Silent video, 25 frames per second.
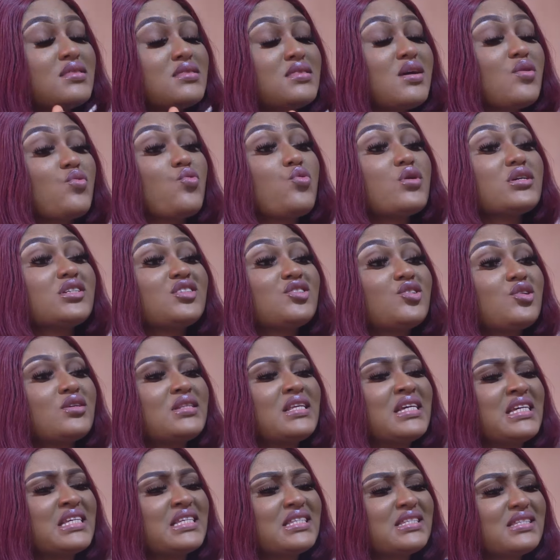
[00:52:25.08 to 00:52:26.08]
The question
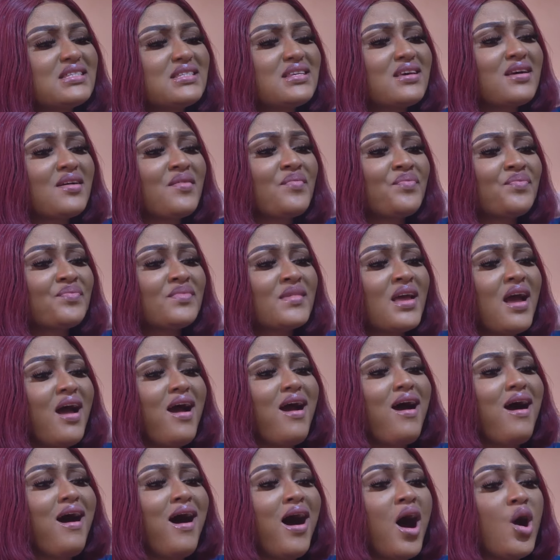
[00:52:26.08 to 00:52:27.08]
is,
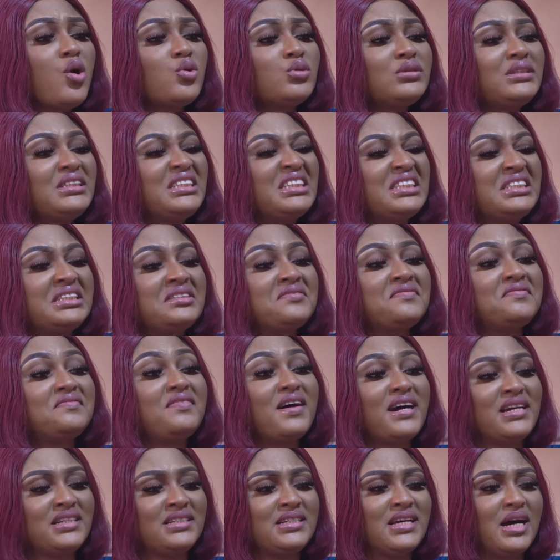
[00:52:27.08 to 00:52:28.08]
how did he
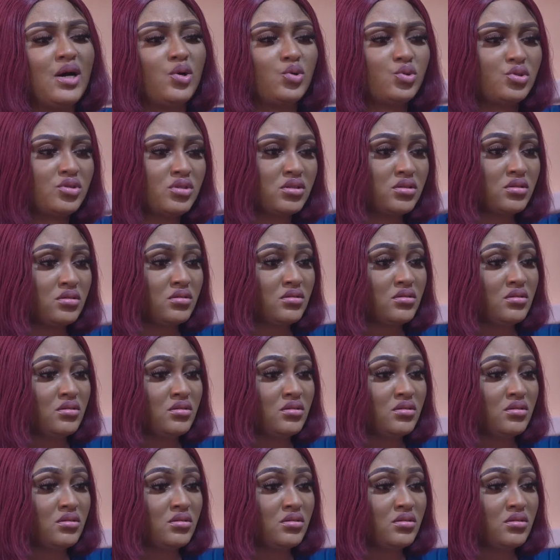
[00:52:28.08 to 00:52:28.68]
find out?